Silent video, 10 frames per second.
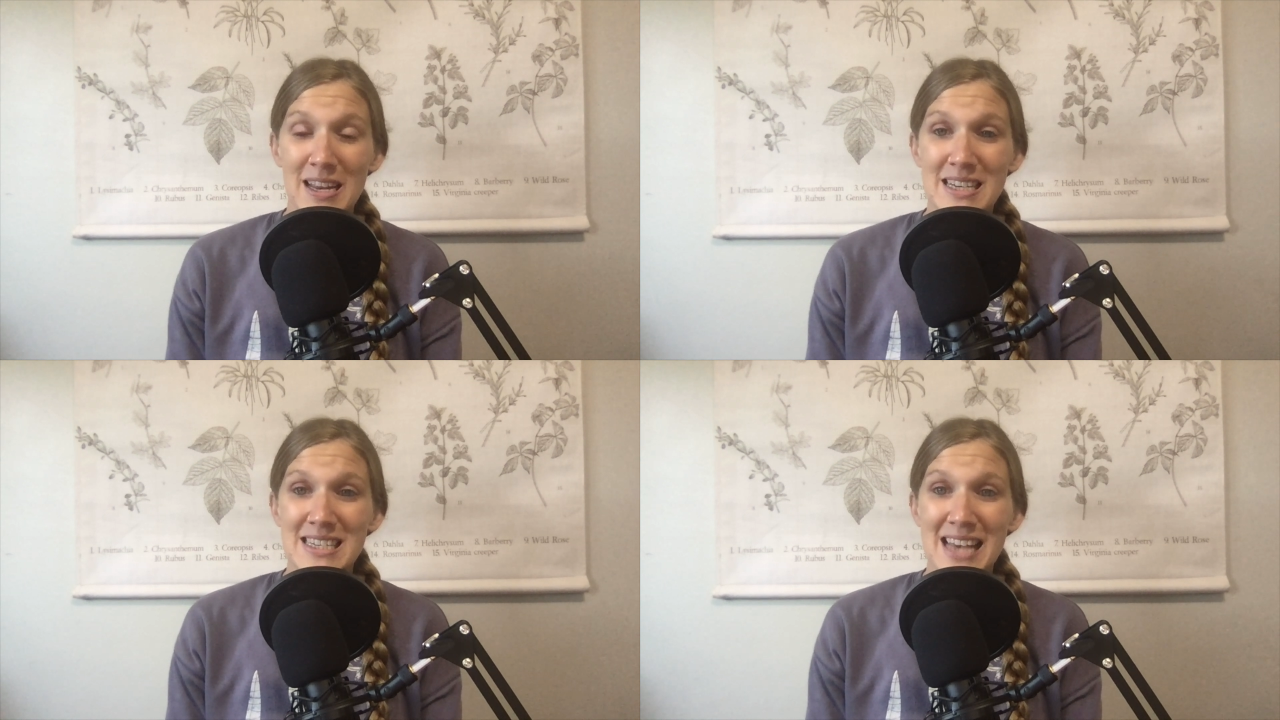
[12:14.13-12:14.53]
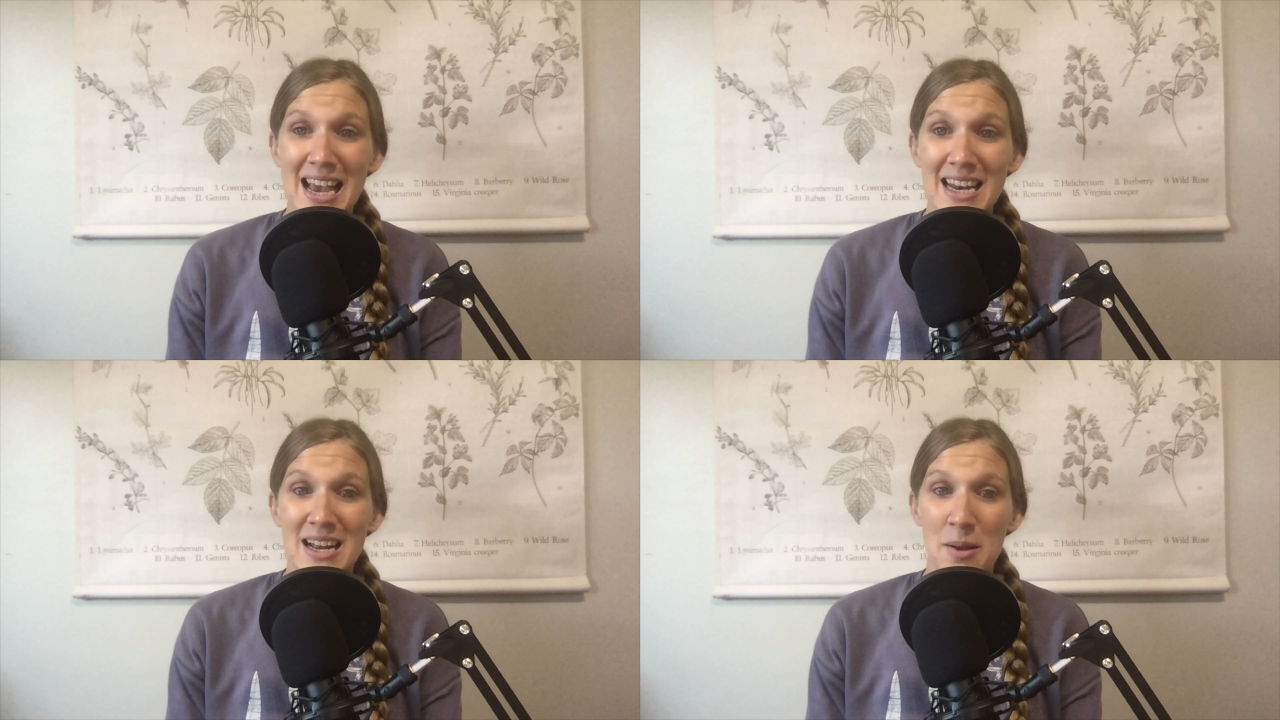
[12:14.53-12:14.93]

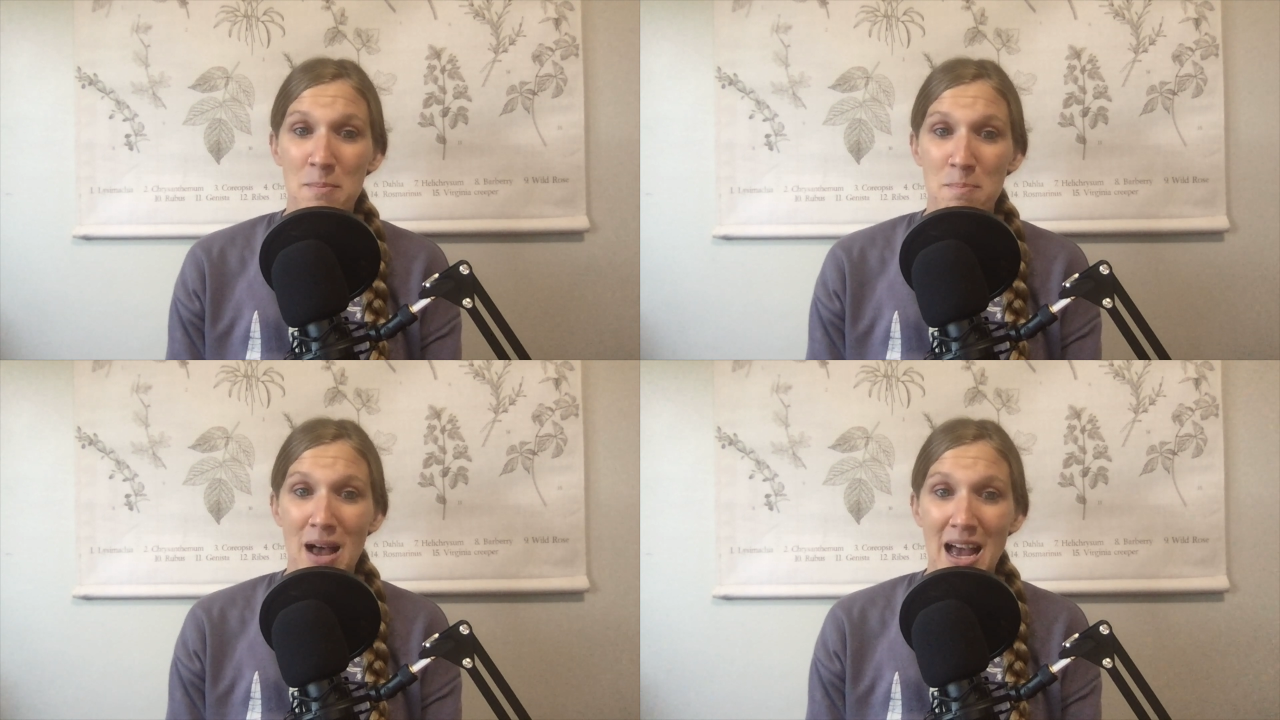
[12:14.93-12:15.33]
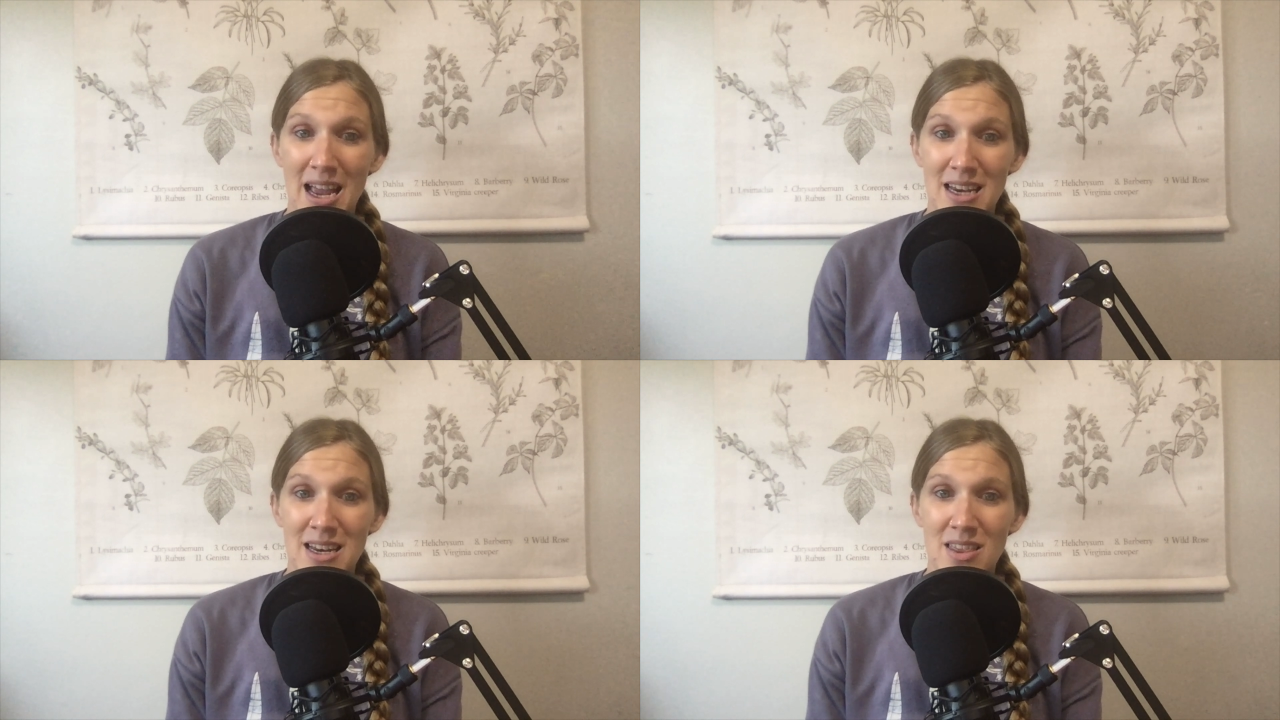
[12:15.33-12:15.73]
inside a
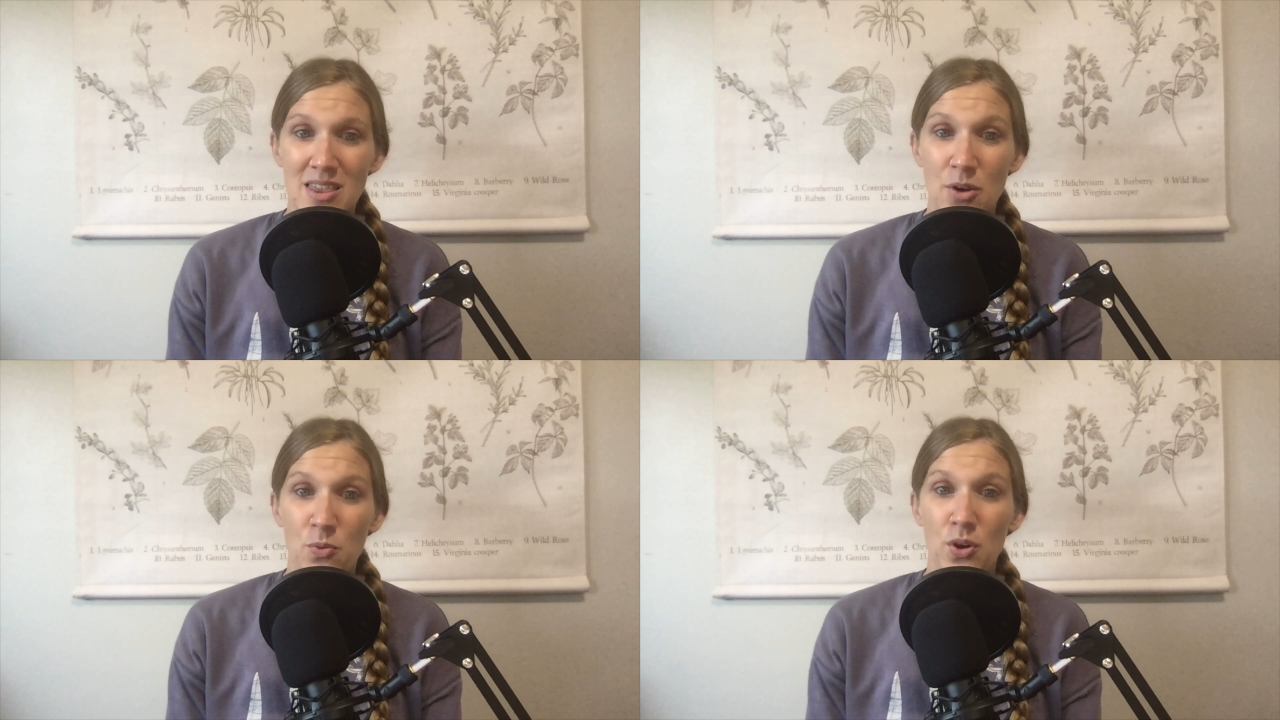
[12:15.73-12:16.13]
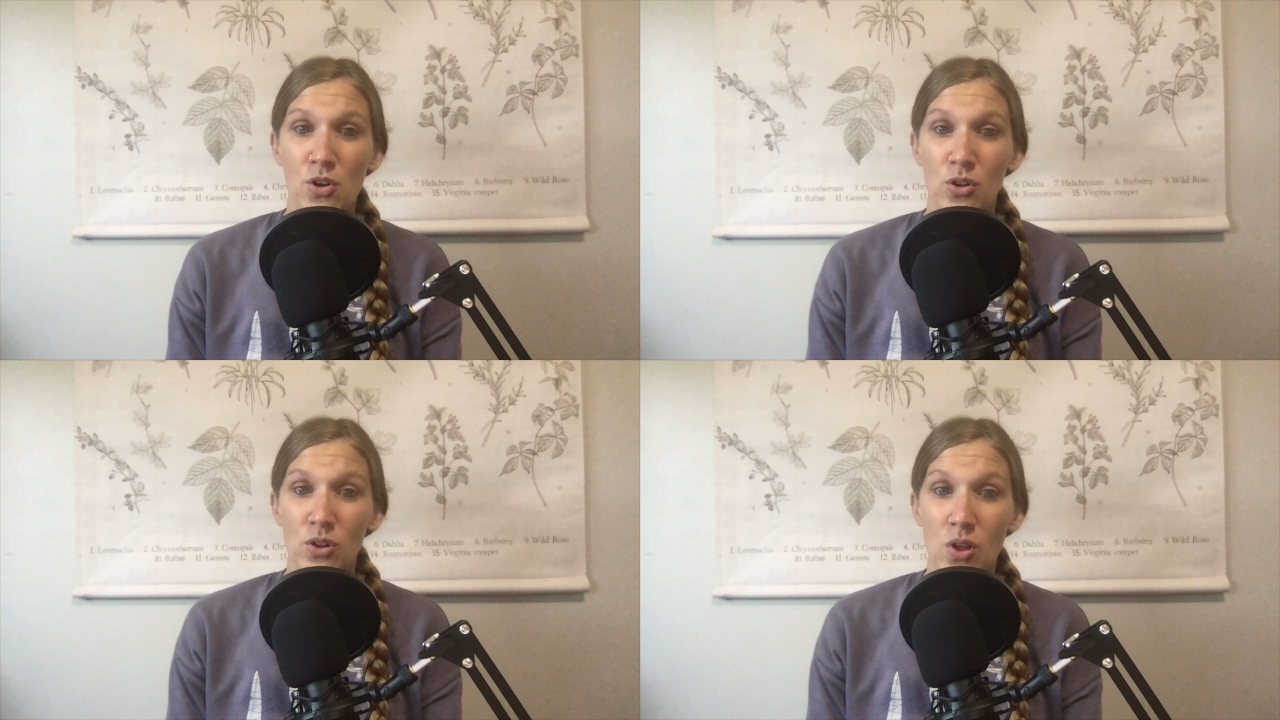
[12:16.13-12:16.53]
mine that were
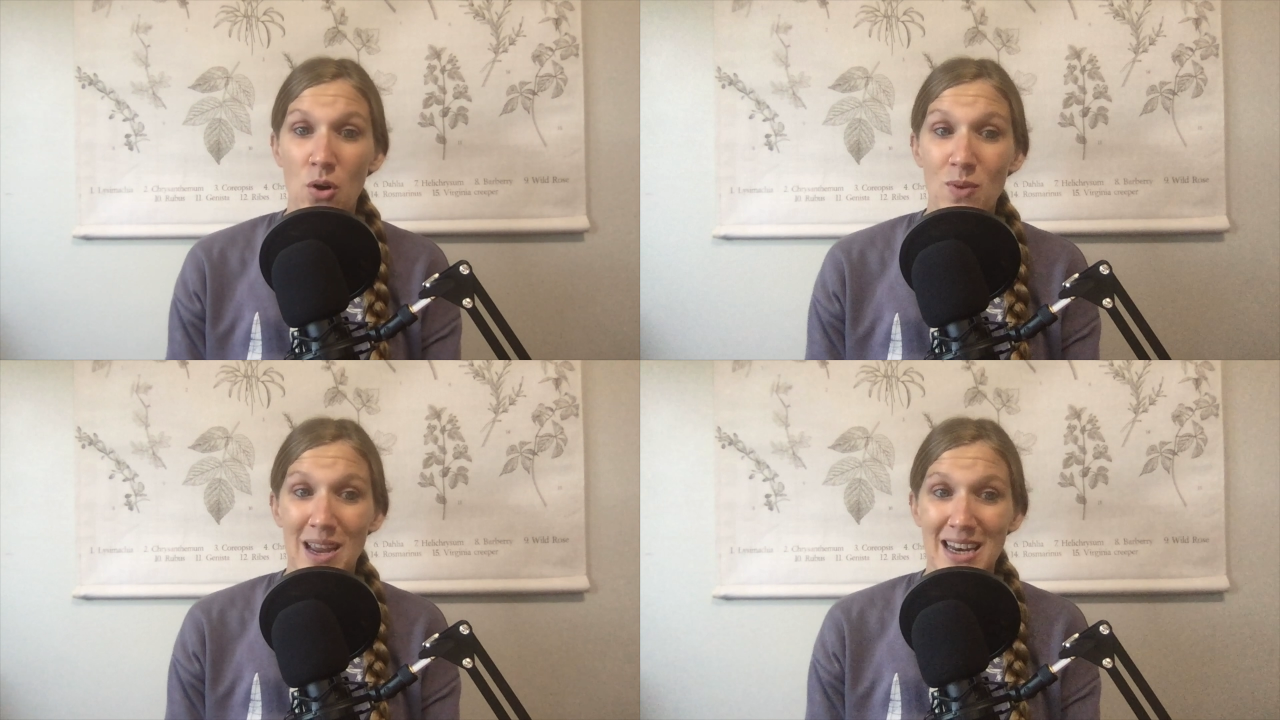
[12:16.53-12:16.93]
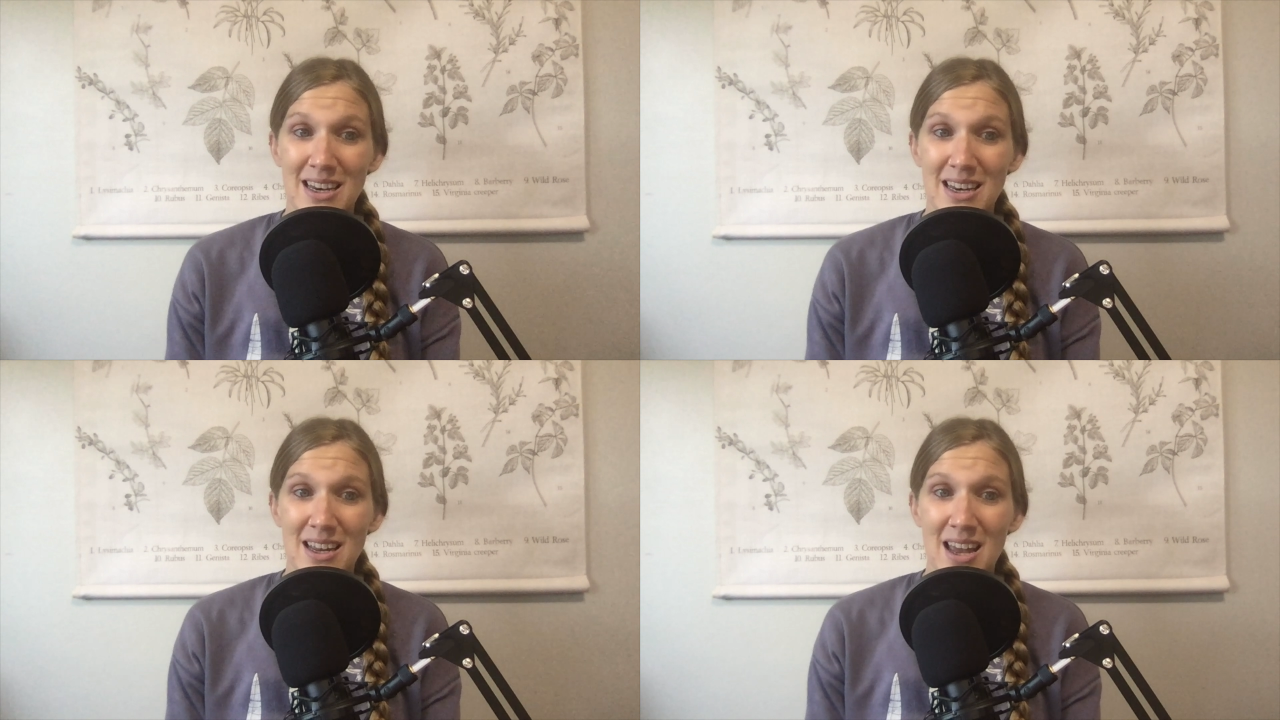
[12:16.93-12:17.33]
glowing.